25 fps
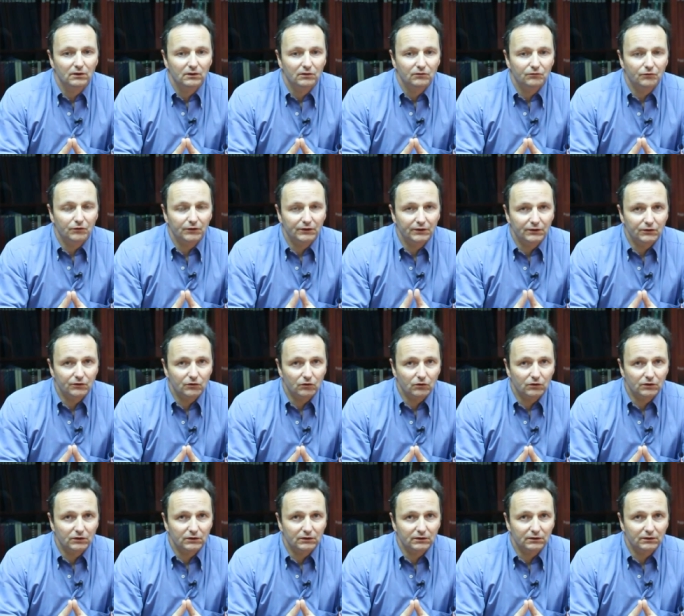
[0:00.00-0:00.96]
for a
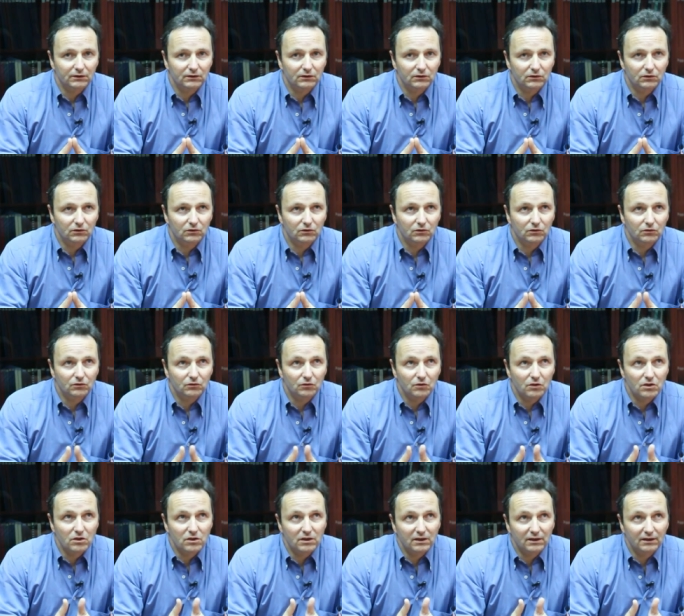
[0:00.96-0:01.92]
doctor to
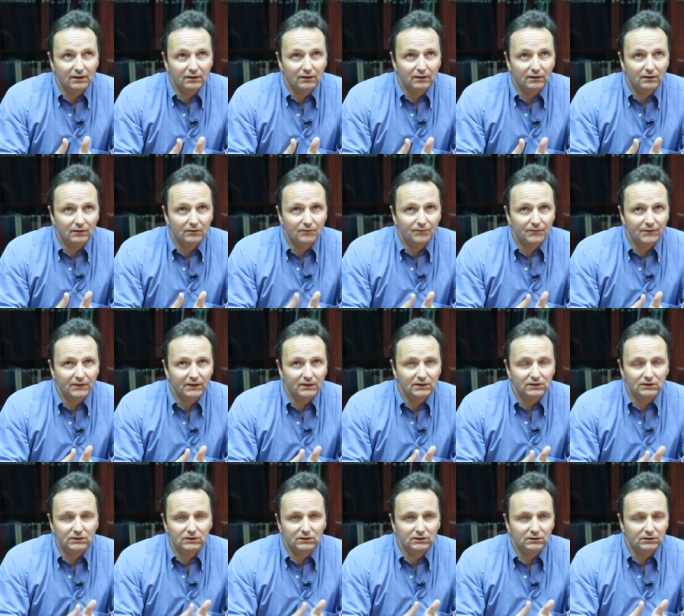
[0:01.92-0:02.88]
think
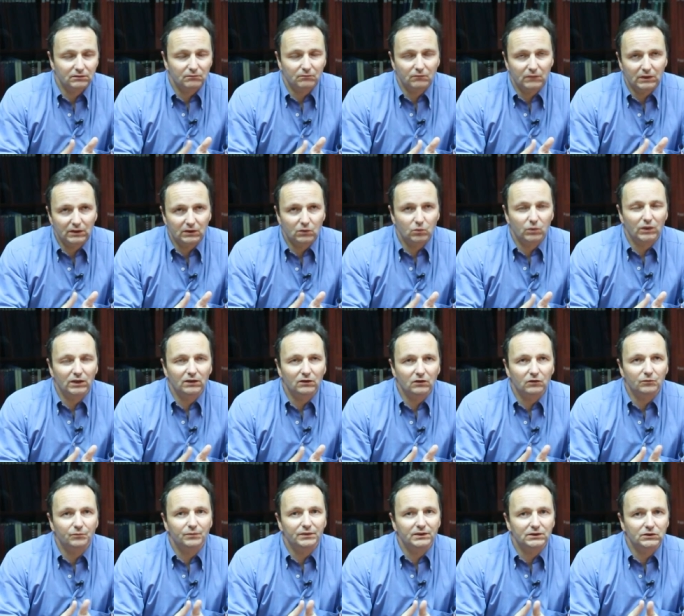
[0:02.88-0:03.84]
it will
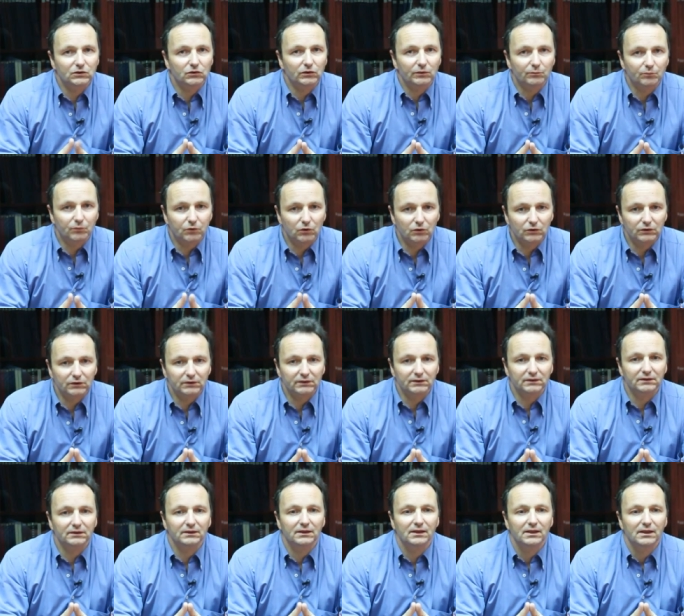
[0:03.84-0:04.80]
not be so
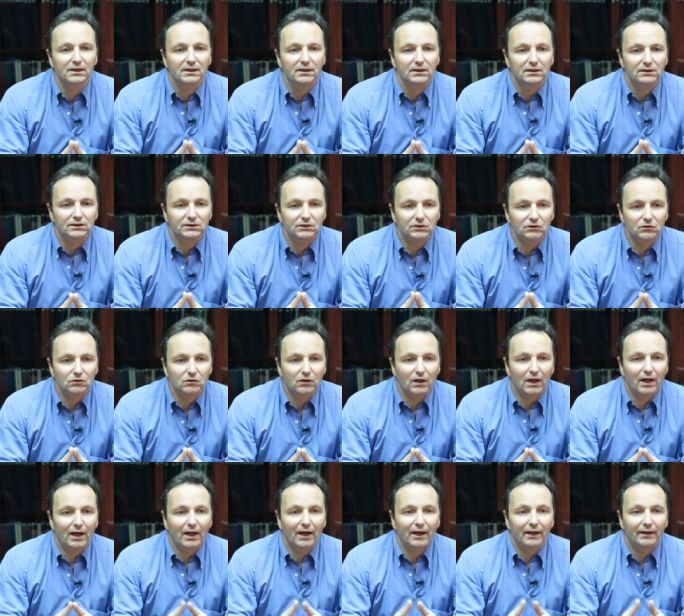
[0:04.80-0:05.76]
important, so
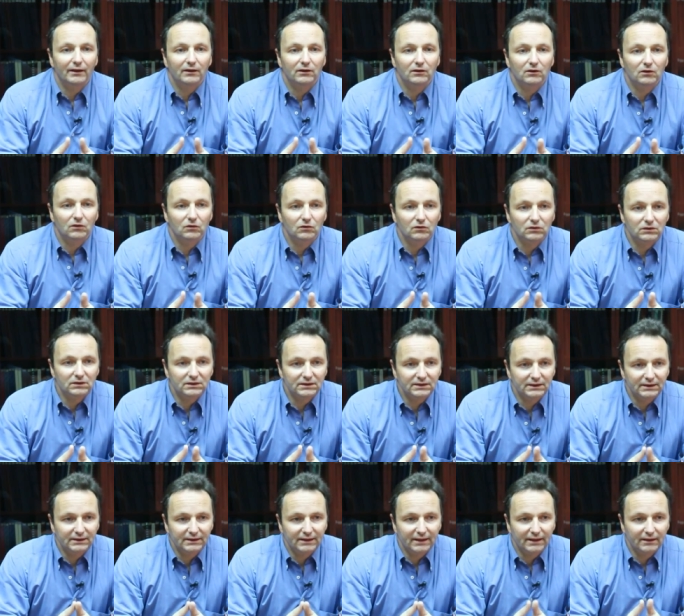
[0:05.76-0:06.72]
I don't
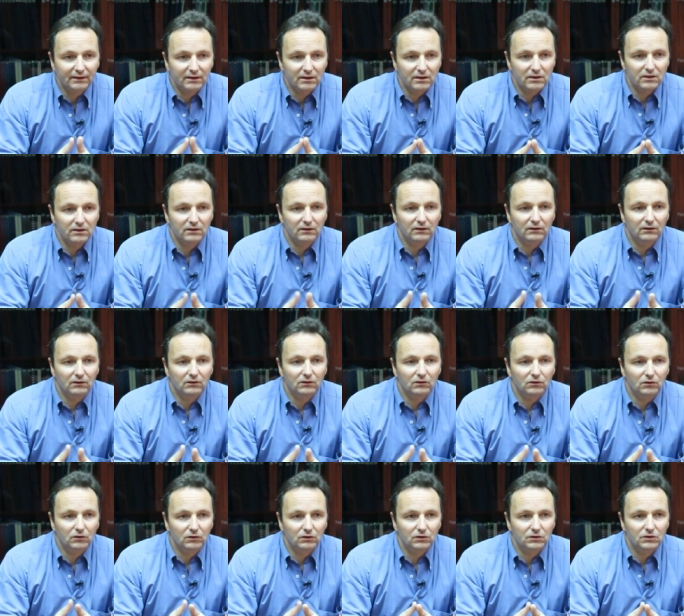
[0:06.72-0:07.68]
say anything,
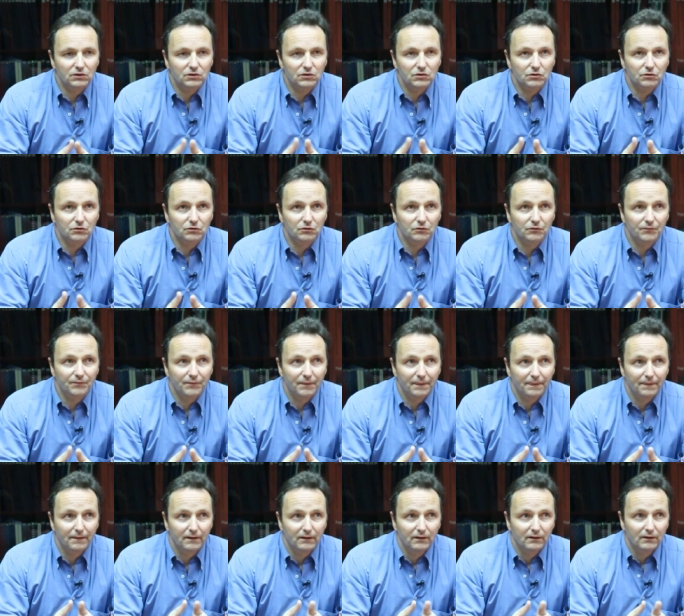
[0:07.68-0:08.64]
not to
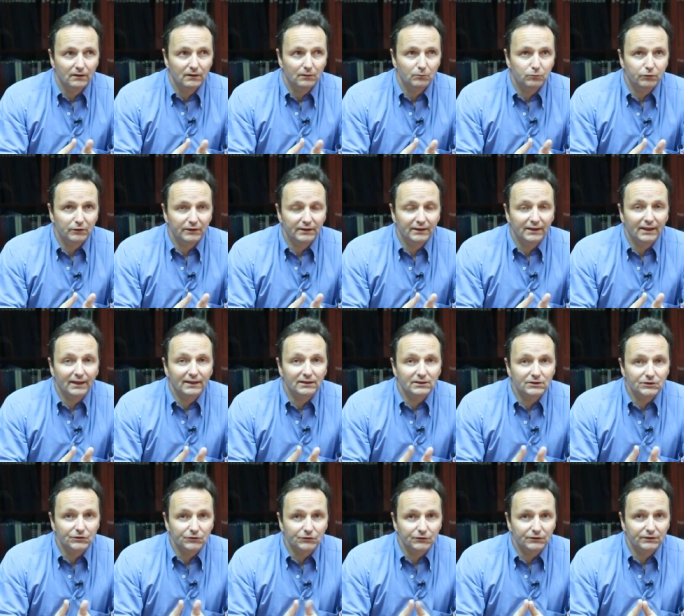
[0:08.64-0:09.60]
bring
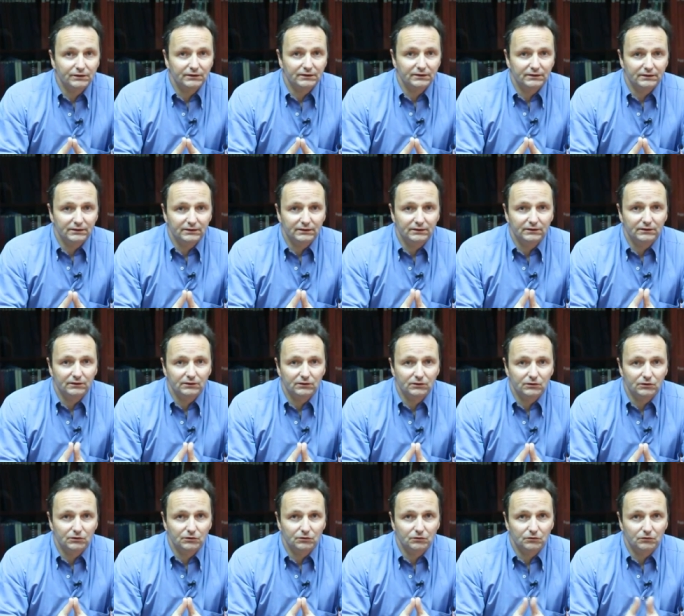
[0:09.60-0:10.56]
uncertainty
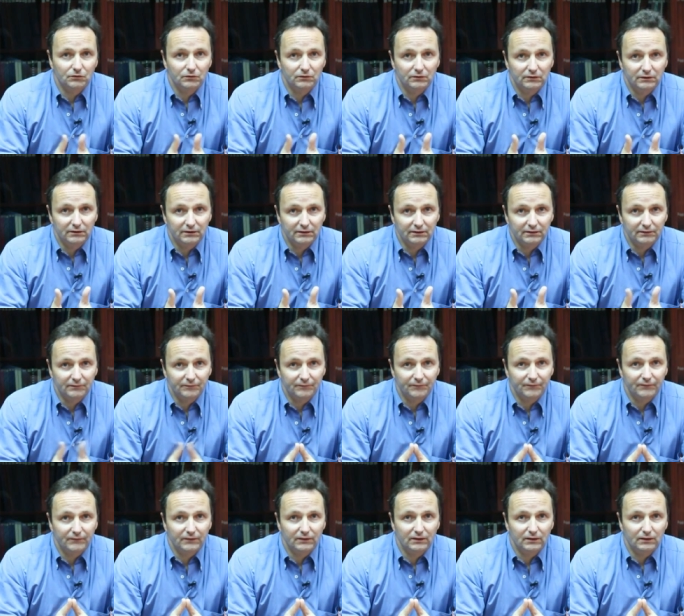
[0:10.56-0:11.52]
to the
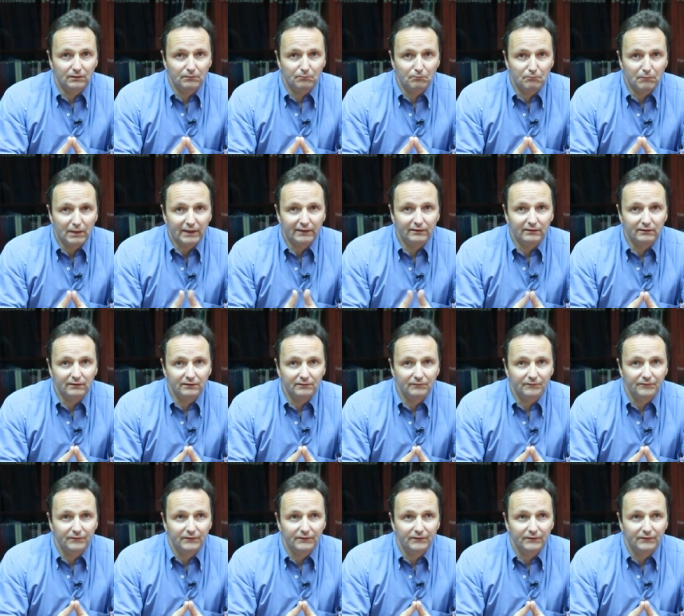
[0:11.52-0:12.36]
mother